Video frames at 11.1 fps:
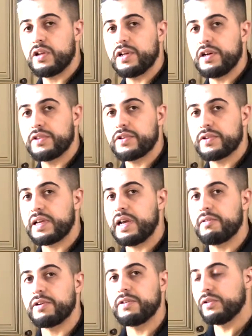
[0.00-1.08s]
it under the
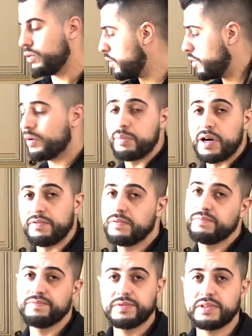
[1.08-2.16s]
counter or above,
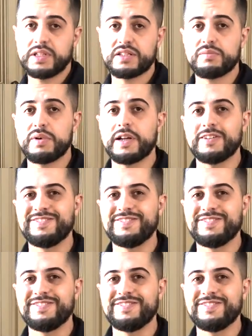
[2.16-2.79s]
doesn't matter.